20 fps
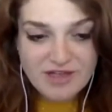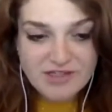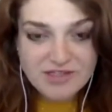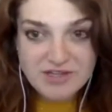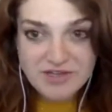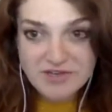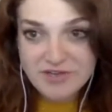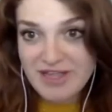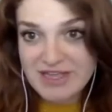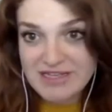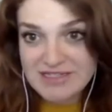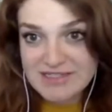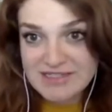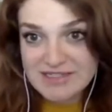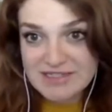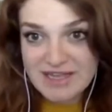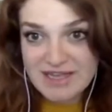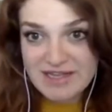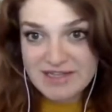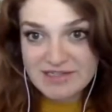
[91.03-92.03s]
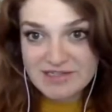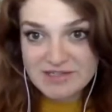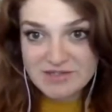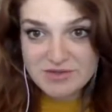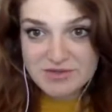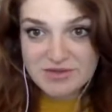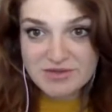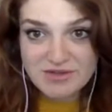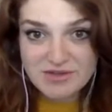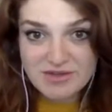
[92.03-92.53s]
generalized anxiety
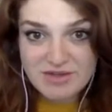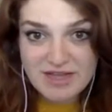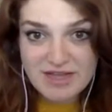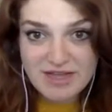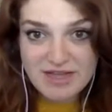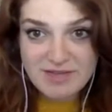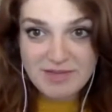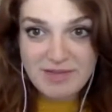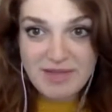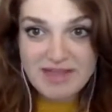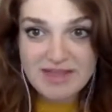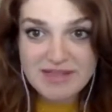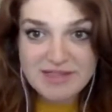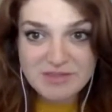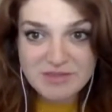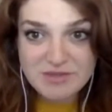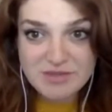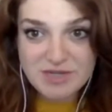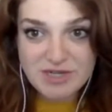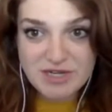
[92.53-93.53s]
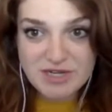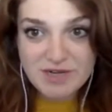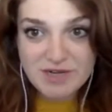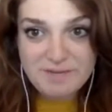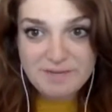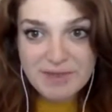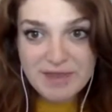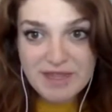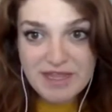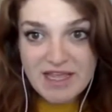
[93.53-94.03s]
disorder and panic disorder.
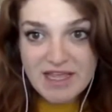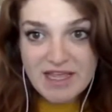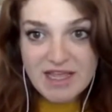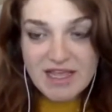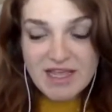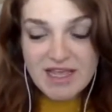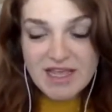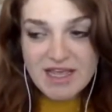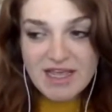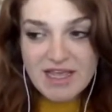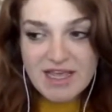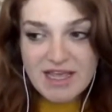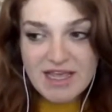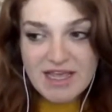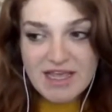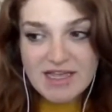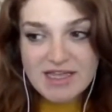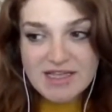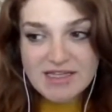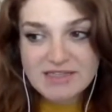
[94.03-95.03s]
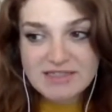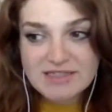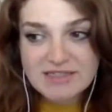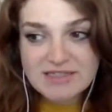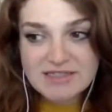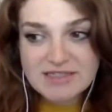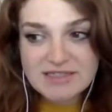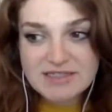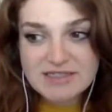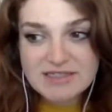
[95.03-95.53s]
And